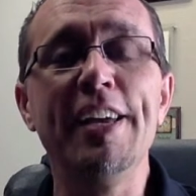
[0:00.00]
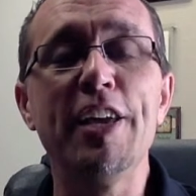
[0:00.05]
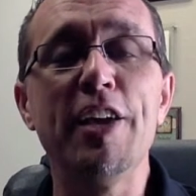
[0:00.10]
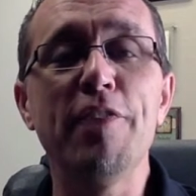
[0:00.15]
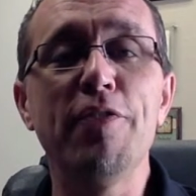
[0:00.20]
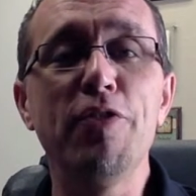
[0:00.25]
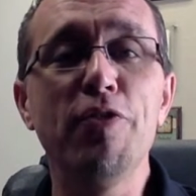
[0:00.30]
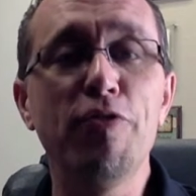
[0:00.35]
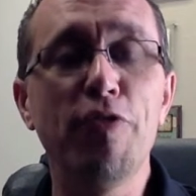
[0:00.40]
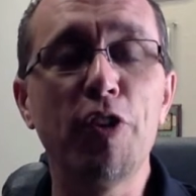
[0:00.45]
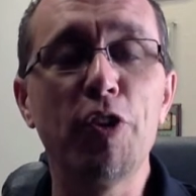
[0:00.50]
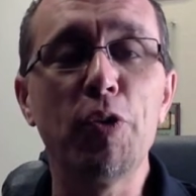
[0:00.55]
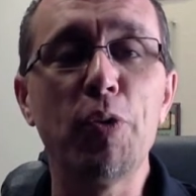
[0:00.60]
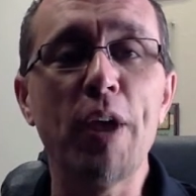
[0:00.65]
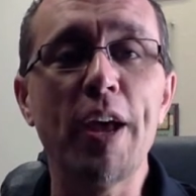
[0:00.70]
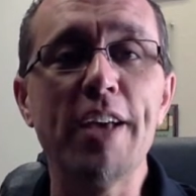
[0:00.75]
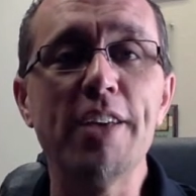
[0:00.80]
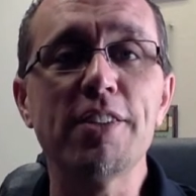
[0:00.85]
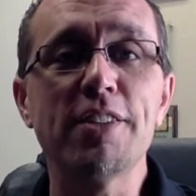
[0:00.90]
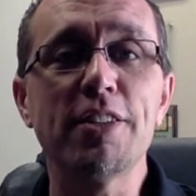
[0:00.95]
If you
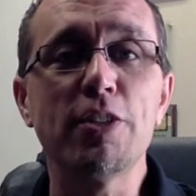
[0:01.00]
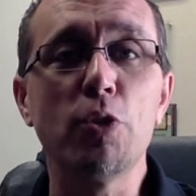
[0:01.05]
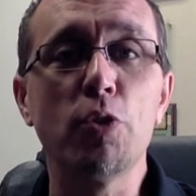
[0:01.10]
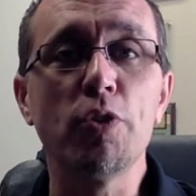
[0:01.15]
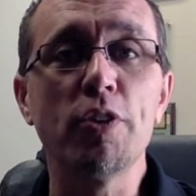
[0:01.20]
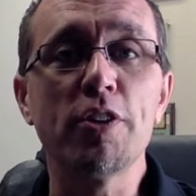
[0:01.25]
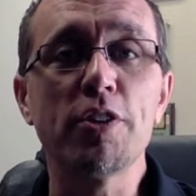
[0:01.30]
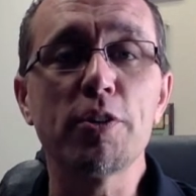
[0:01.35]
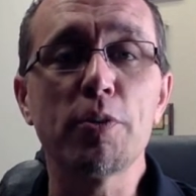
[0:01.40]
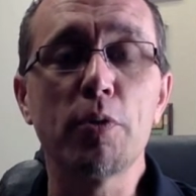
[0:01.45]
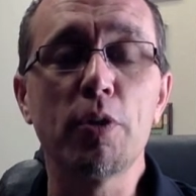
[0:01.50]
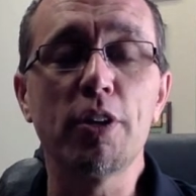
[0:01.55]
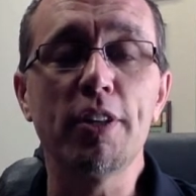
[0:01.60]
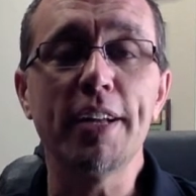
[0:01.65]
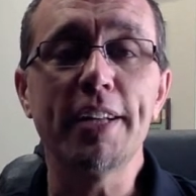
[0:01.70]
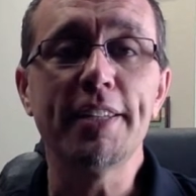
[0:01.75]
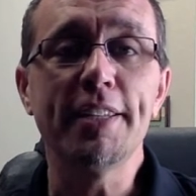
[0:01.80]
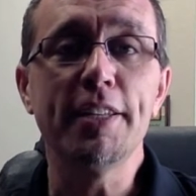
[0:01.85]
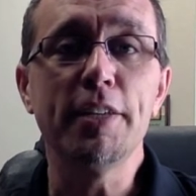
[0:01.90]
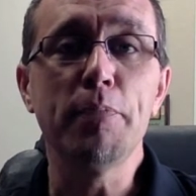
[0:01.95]
fundraised and only
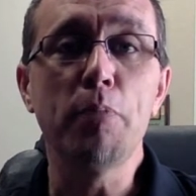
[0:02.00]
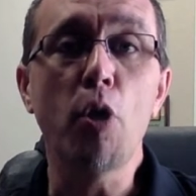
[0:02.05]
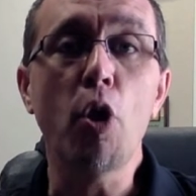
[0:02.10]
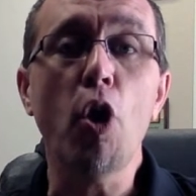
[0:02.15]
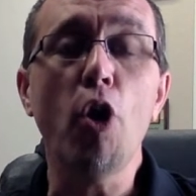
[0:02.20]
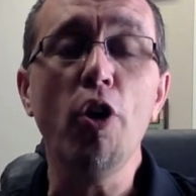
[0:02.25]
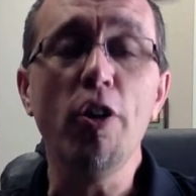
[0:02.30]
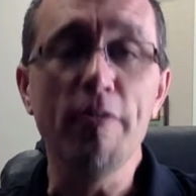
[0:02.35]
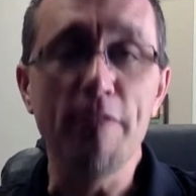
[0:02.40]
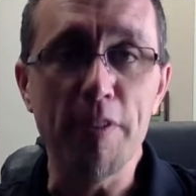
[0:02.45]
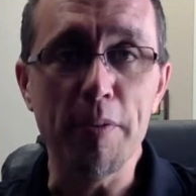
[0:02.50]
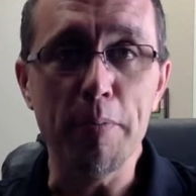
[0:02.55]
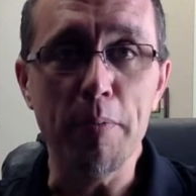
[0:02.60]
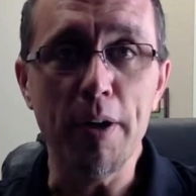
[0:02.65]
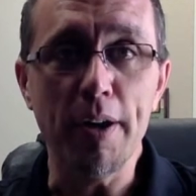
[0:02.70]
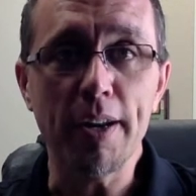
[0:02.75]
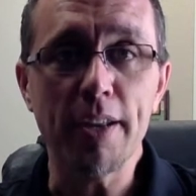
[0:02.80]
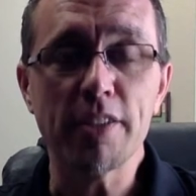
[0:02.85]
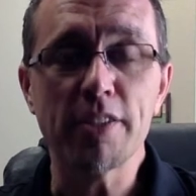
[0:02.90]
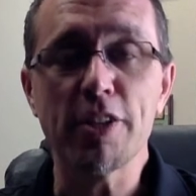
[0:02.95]
collected part of the
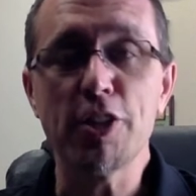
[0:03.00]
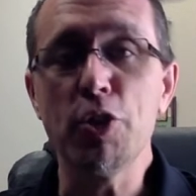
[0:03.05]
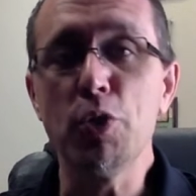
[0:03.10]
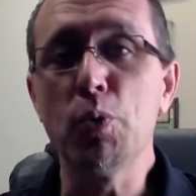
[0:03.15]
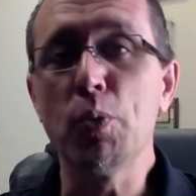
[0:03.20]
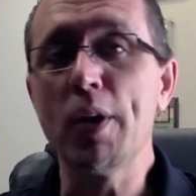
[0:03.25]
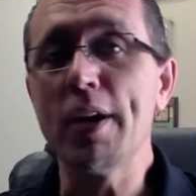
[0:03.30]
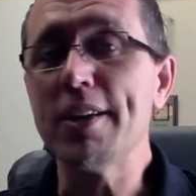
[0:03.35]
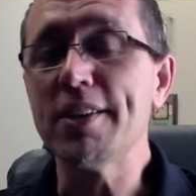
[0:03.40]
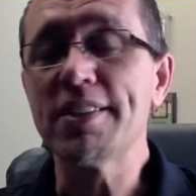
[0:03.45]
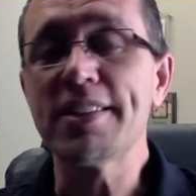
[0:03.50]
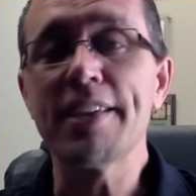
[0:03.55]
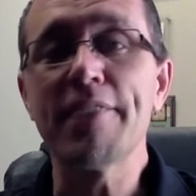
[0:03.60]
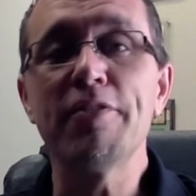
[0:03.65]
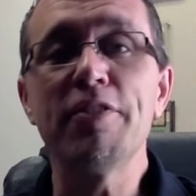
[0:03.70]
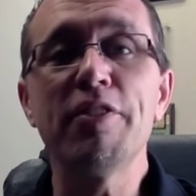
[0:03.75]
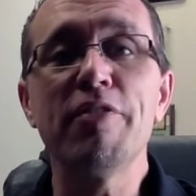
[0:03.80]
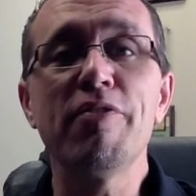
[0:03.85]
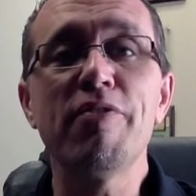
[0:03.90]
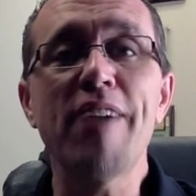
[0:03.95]
money, say you raised
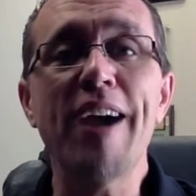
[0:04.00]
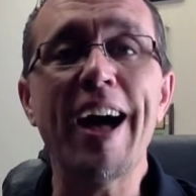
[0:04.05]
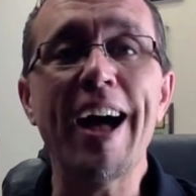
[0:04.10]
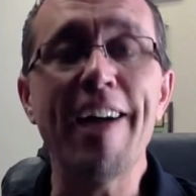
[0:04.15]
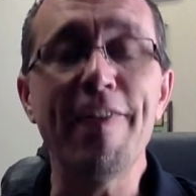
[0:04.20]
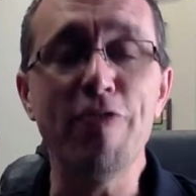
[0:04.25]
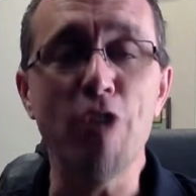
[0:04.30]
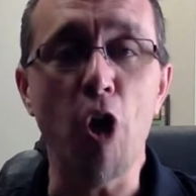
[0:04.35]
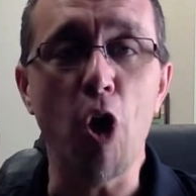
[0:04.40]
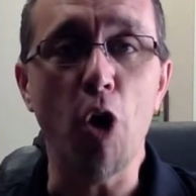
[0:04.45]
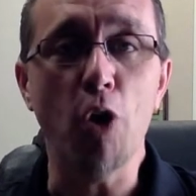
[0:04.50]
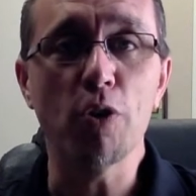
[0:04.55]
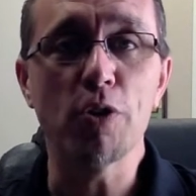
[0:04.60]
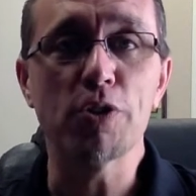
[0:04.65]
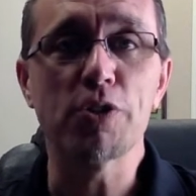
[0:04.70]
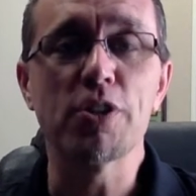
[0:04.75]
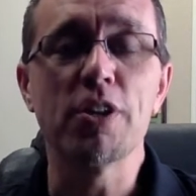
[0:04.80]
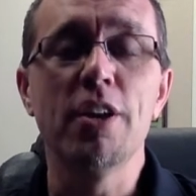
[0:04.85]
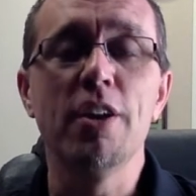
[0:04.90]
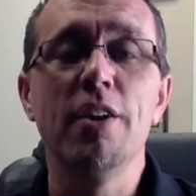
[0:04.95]

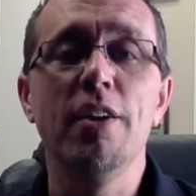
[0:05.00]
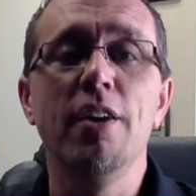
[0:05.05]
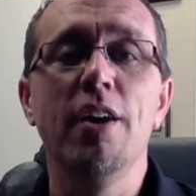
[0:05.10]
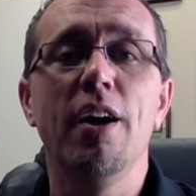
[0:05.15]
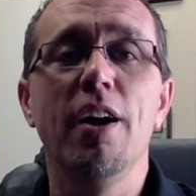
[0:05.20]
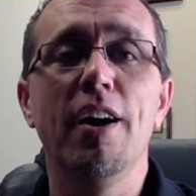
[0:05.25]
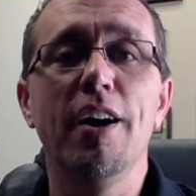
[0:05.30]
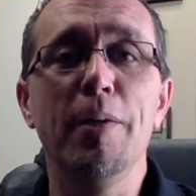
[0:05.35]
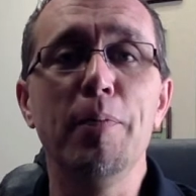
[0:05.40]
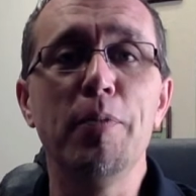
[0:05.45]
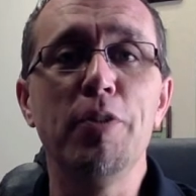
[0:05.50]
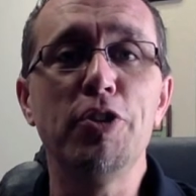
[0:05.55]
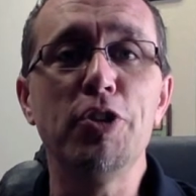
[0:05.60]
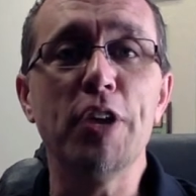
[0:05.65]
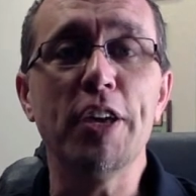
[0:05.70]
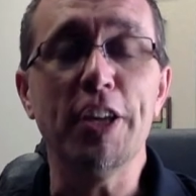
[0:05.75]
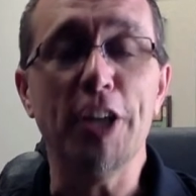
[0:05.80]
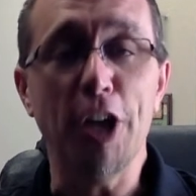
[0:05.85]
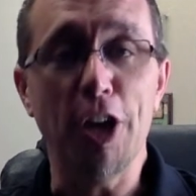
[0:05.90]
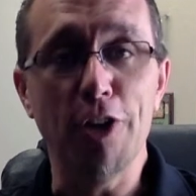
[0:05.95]
$75, but
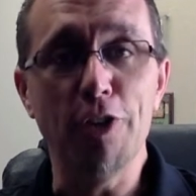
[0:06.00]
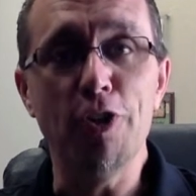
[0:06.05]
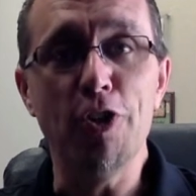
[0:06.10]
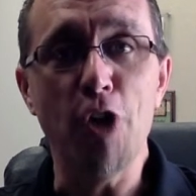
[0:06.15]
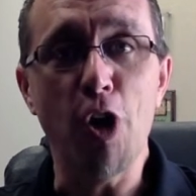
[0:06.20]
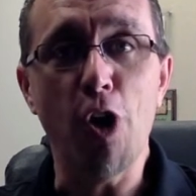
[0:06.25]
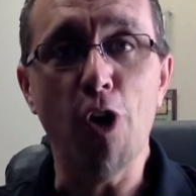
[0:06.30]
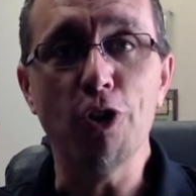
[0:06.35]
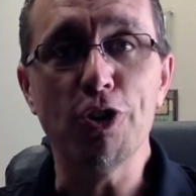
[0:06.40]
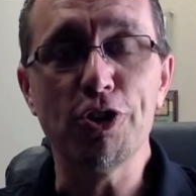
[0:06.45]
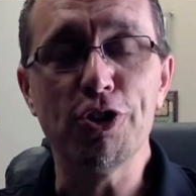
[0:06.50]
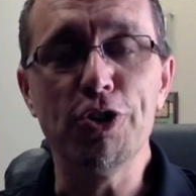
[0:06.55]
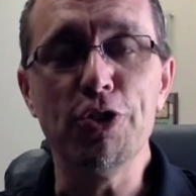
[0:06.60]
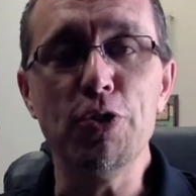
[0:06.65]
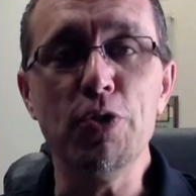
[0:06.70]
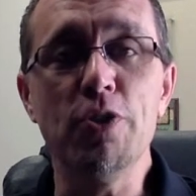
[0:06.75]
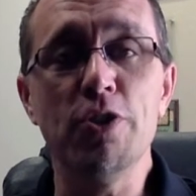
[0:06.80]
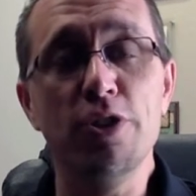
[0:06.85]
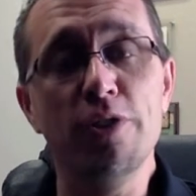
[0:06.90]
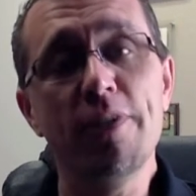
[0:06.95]
you had $100
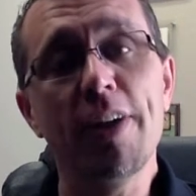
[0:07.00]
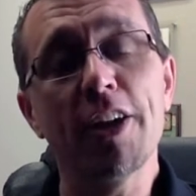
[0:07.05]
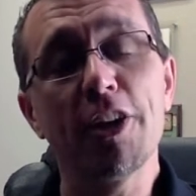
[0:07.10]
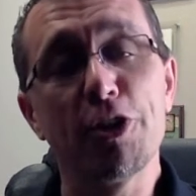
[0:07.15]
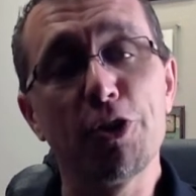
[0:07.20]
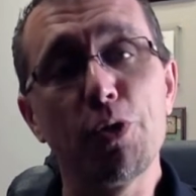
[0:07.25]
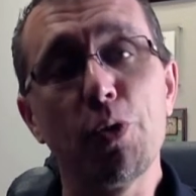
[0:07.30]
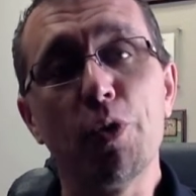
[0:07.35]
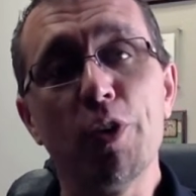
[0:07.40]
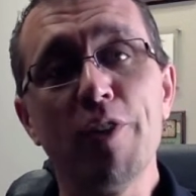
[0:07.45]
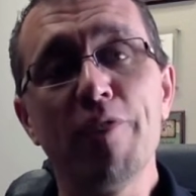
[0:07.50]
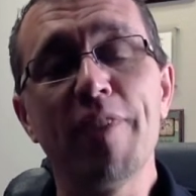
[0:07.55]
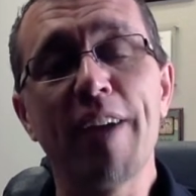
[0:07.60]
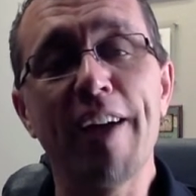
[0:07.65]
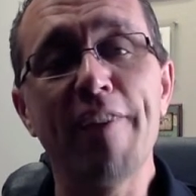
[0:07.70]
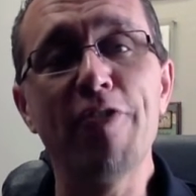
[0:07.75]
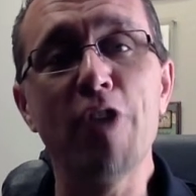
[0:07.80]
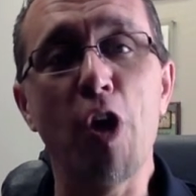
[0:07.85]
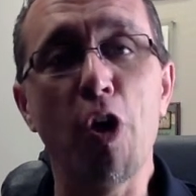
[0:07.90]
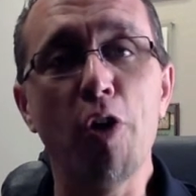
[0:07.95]
due, then you've got a
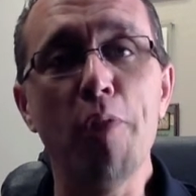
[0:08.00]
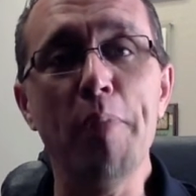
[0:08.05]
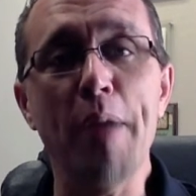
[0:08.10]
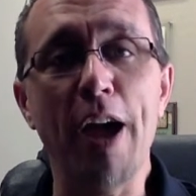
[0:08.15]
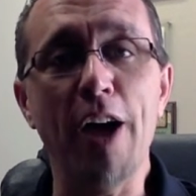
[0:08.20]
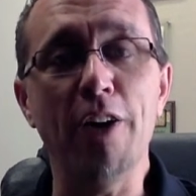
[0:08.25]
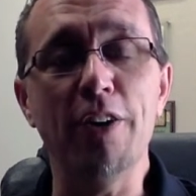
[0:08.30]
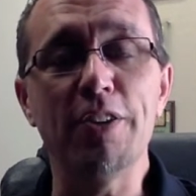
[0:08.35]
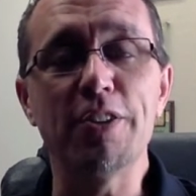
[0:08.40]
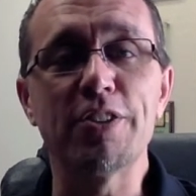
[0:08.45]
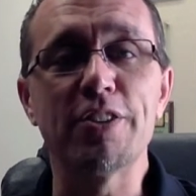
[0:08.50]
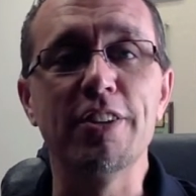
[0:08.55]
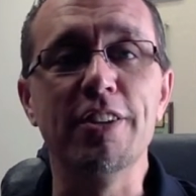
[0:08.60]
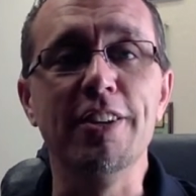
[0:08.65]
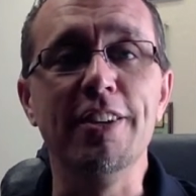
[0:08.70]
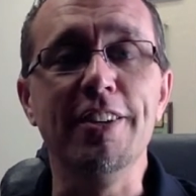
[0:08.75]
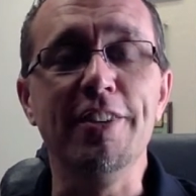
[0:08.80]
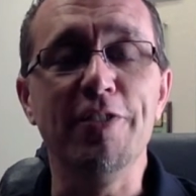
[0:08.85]
$25 balance